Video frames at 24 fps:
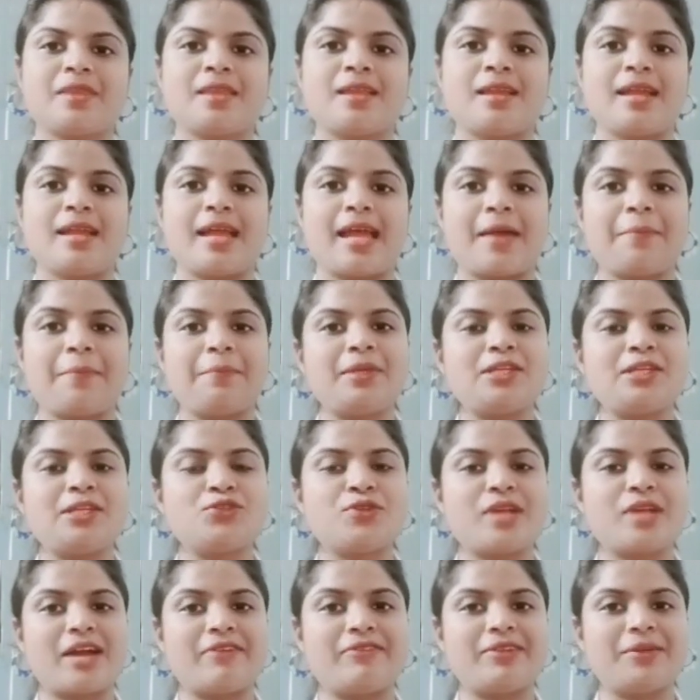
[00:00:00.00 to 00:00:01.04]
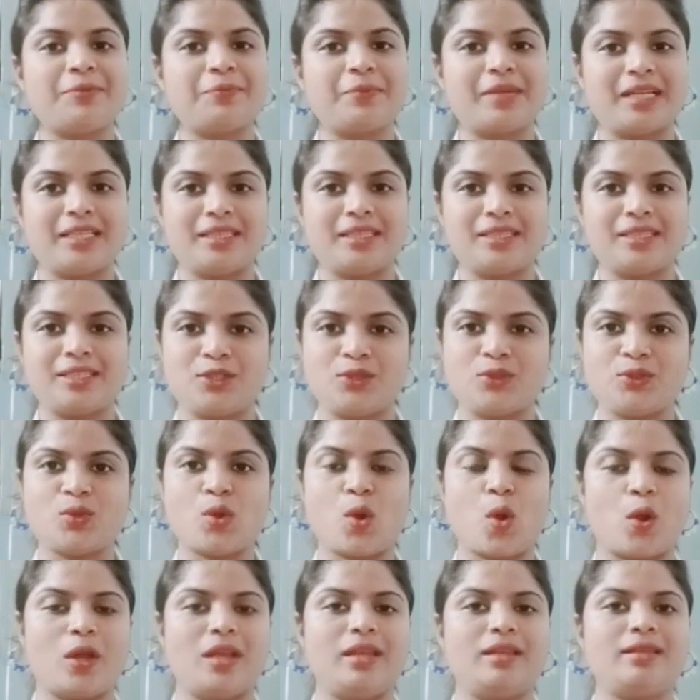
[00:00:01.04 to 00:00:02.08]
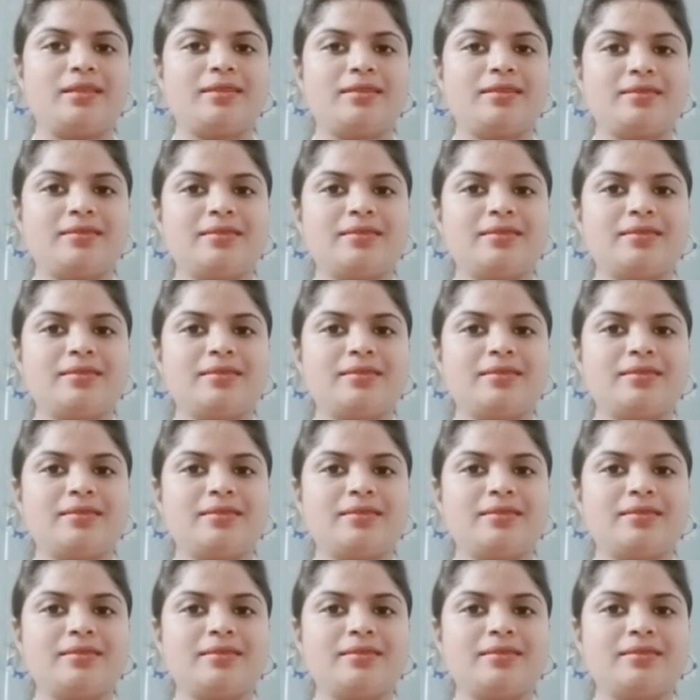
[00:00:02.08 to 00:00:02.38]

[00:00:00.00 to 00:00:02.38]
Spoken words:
Happy Shravan month to all.